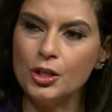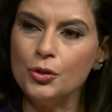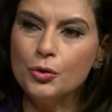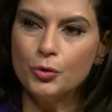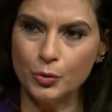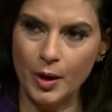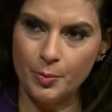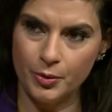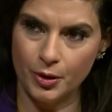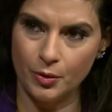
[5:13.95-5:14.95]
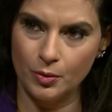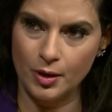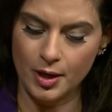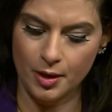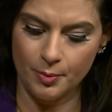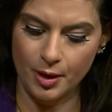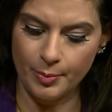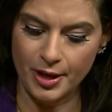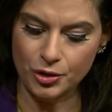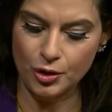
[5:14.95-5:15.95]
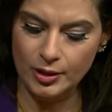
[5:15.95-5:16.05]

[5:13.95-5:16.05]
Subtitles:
You grew up, though, Ambassador,